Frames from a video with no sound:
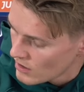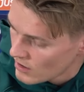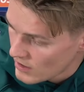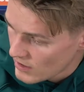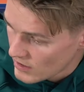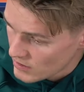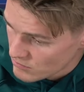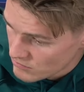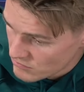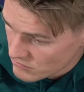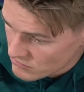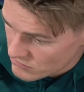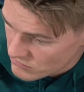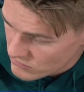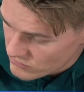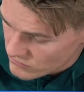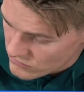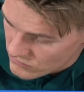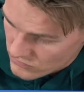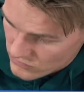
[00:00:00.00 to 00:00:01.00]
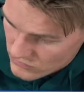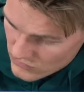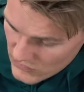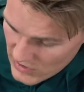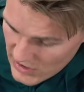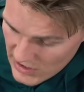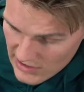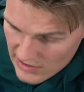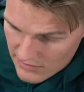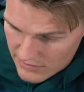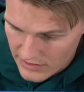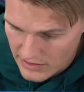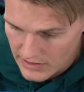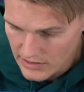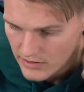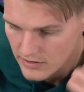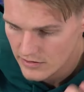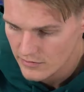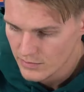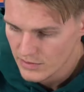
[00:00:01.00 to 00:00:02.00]
Um, yeah, I think a
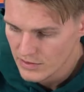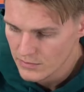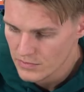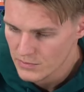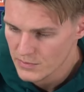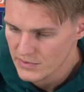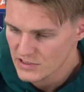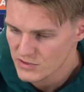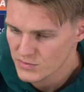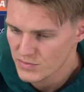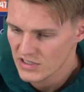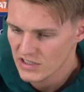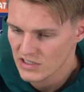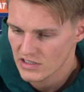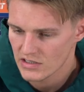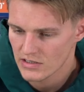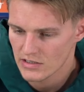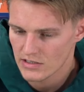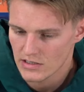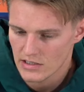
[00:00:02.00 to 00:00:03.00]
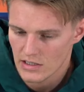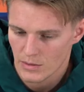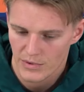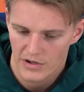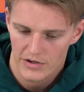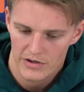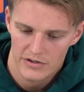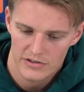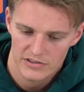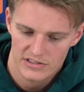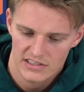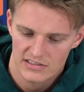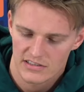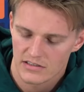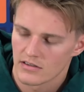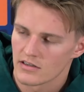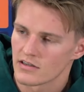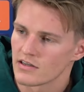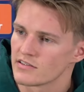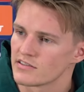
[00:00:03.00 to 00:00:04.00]
lot of people have been speaking uh, about us as
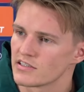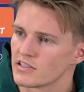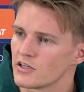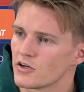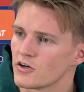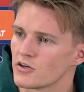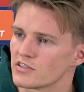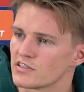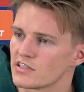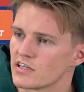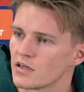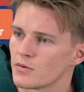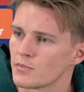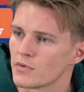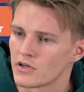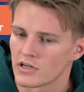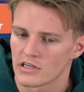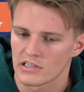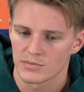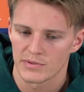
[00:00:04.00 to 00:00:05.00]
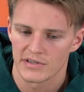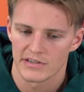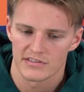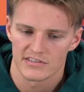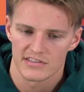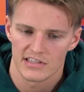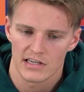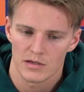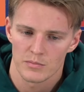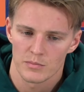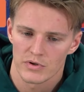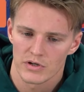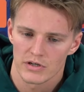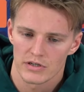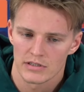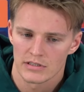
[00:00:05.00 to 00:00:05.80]
a as a young team, an experienced team, but.